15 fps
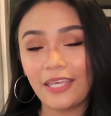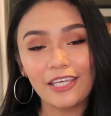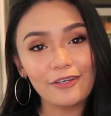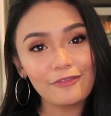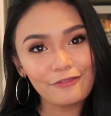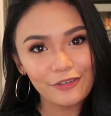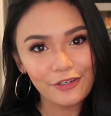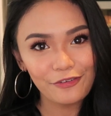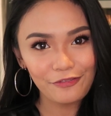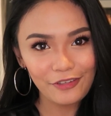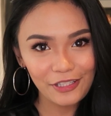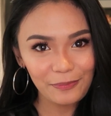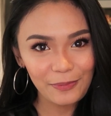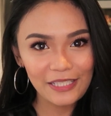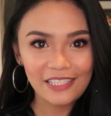makeup for
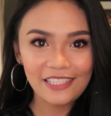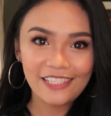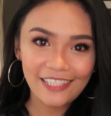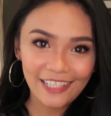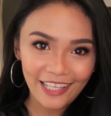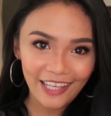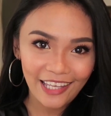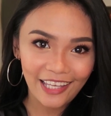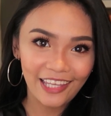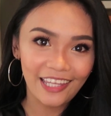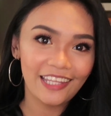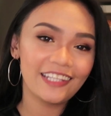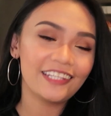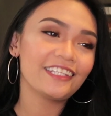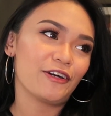Filipino
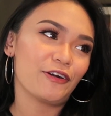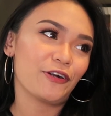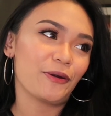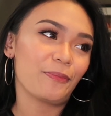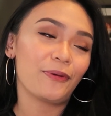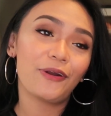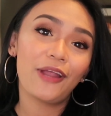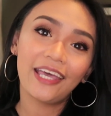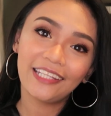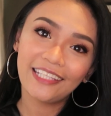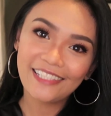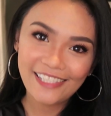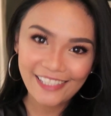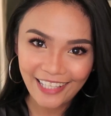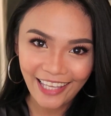skin or
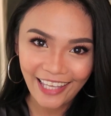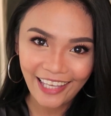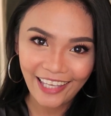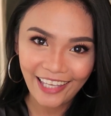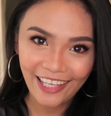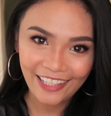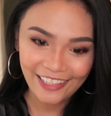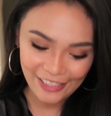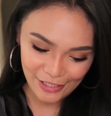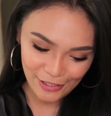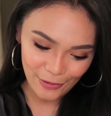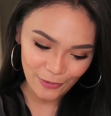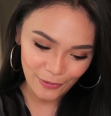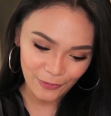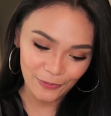Morena skin.
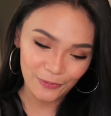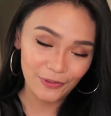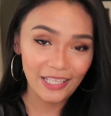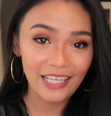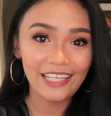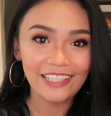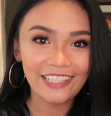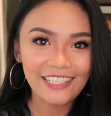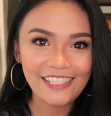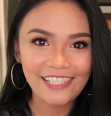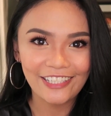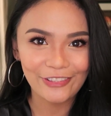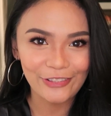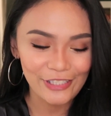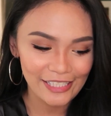So that's
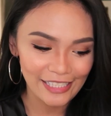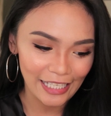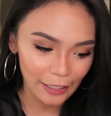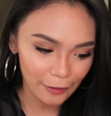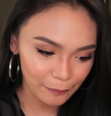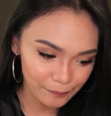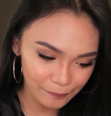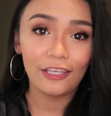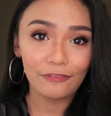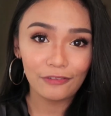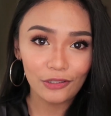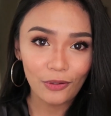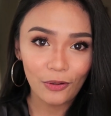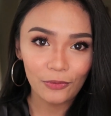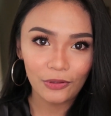interesting. If
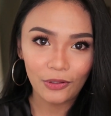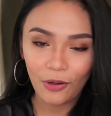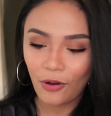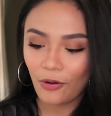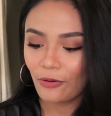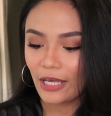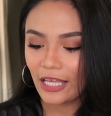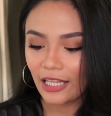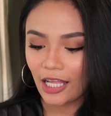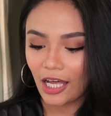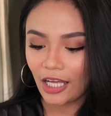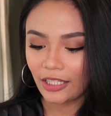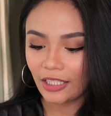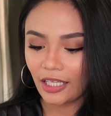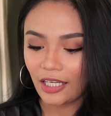you don't know,
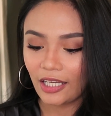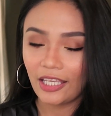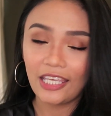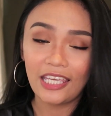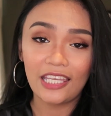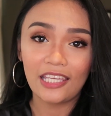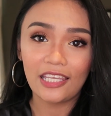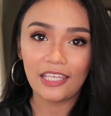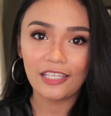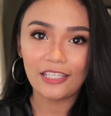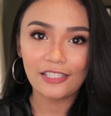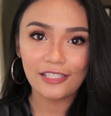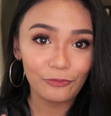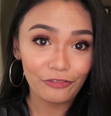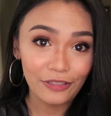Ellana
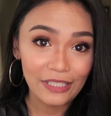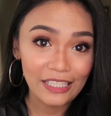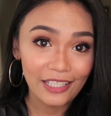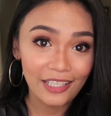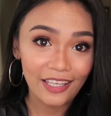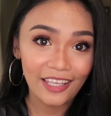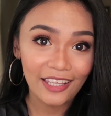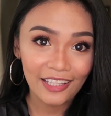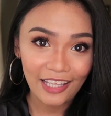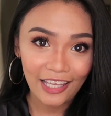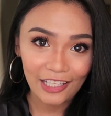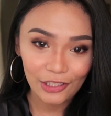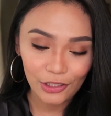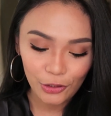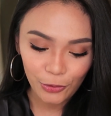is vegan
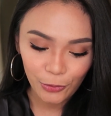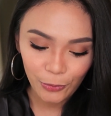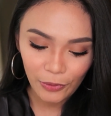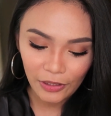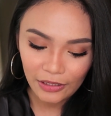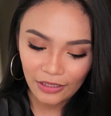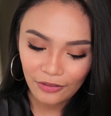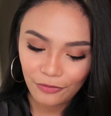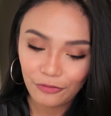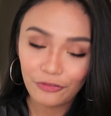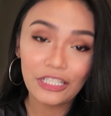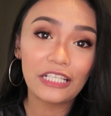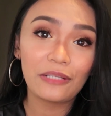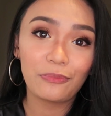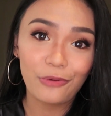and
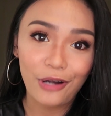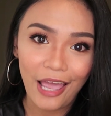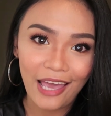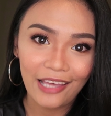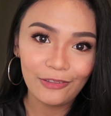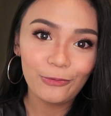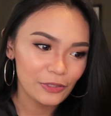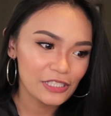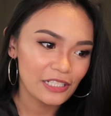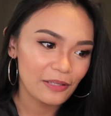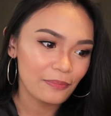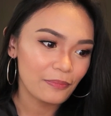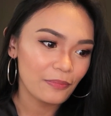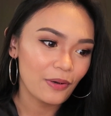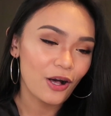cruelty-free brand, which
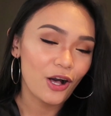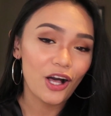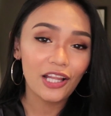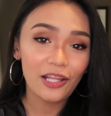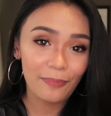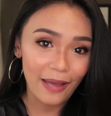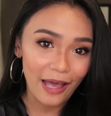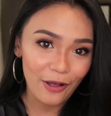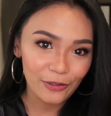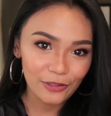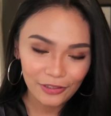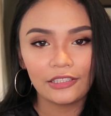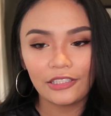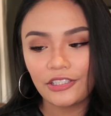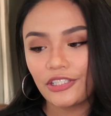I'm all
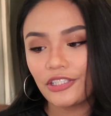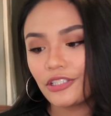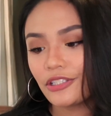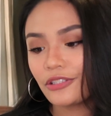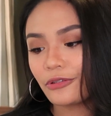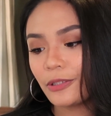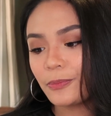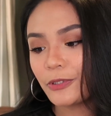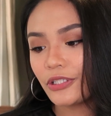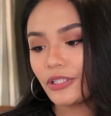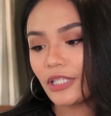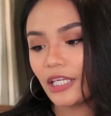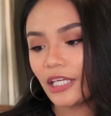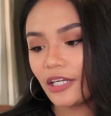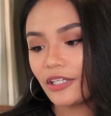about. There's a
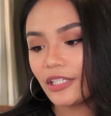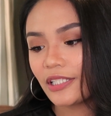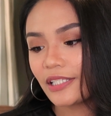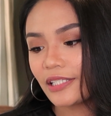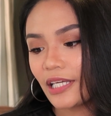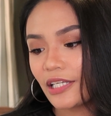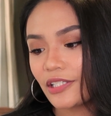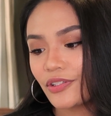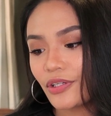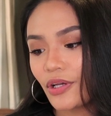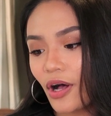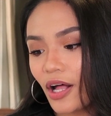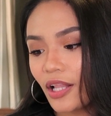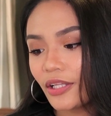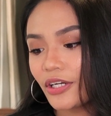description here that says
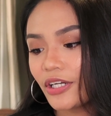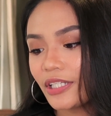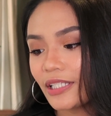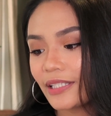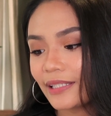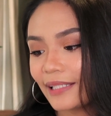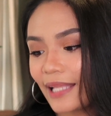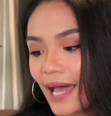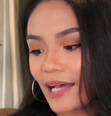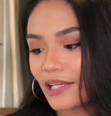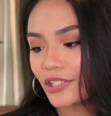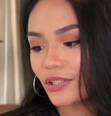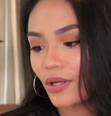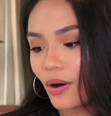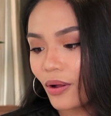color that
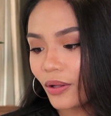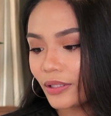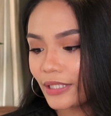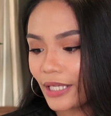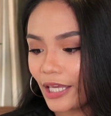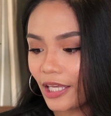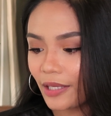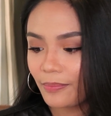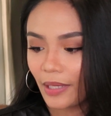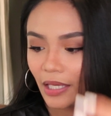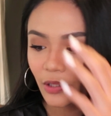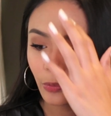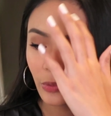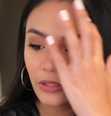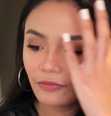lasts all day,
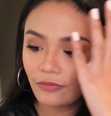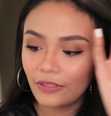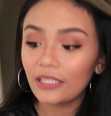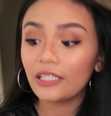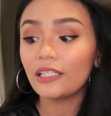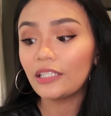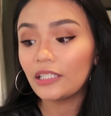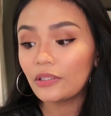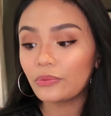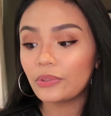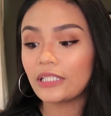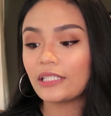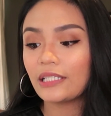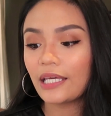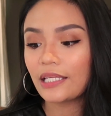made with vegan
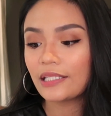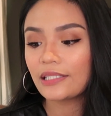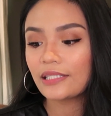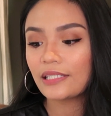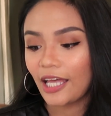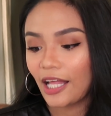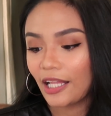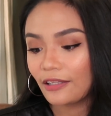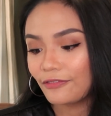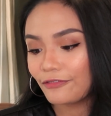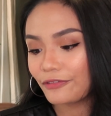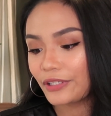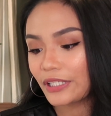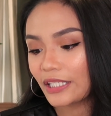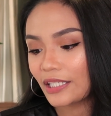ingredients,
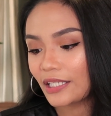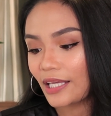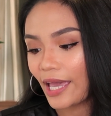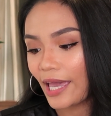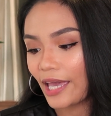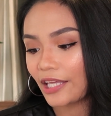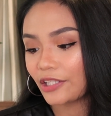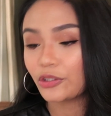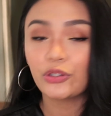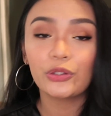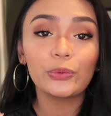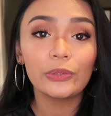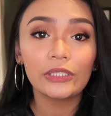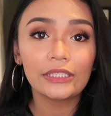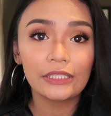style-free and
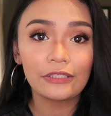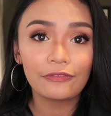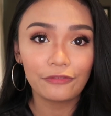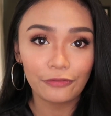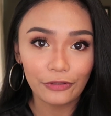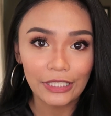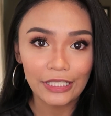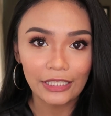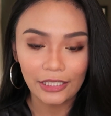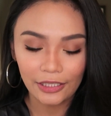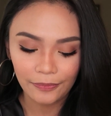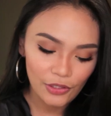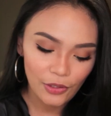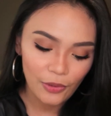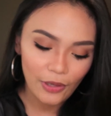cruelty-free.
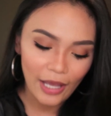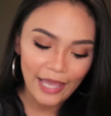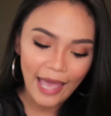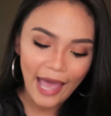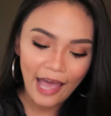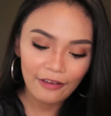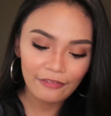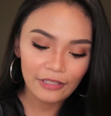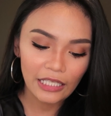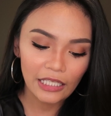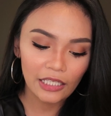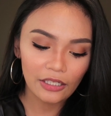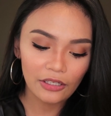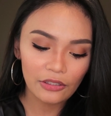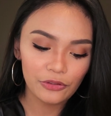So I have
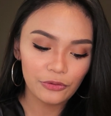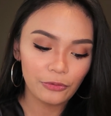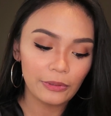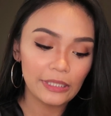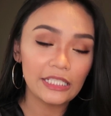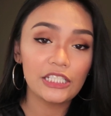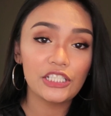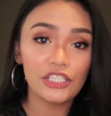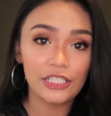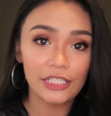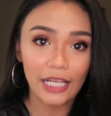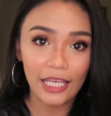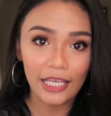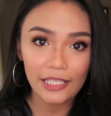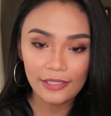here 3
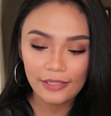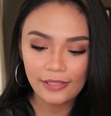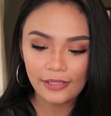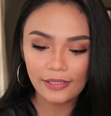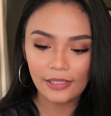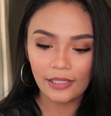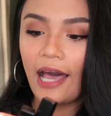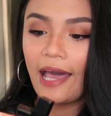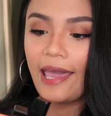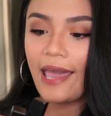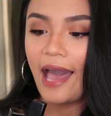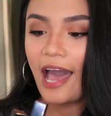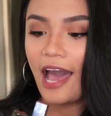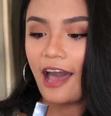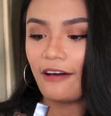shades.
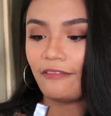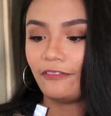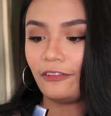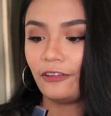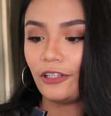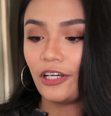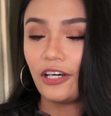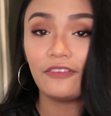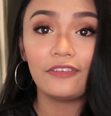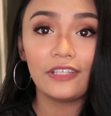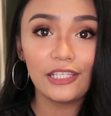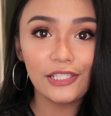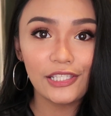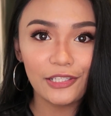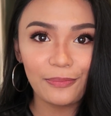I have Love
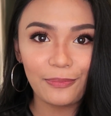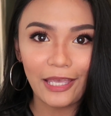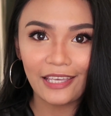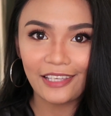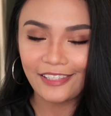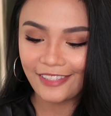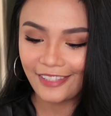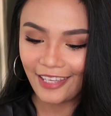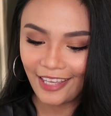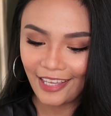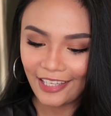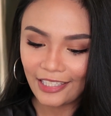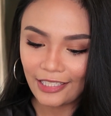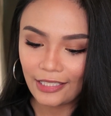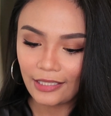is
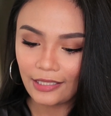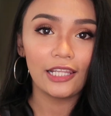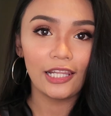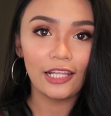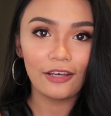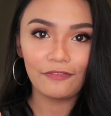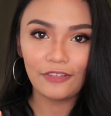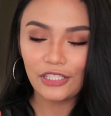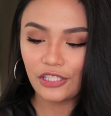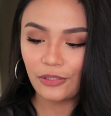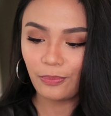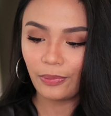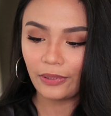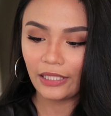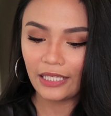Amazing, Love
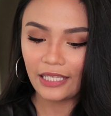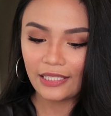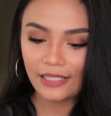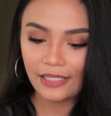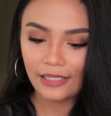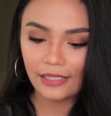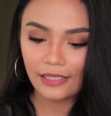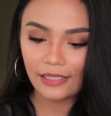is Bliss,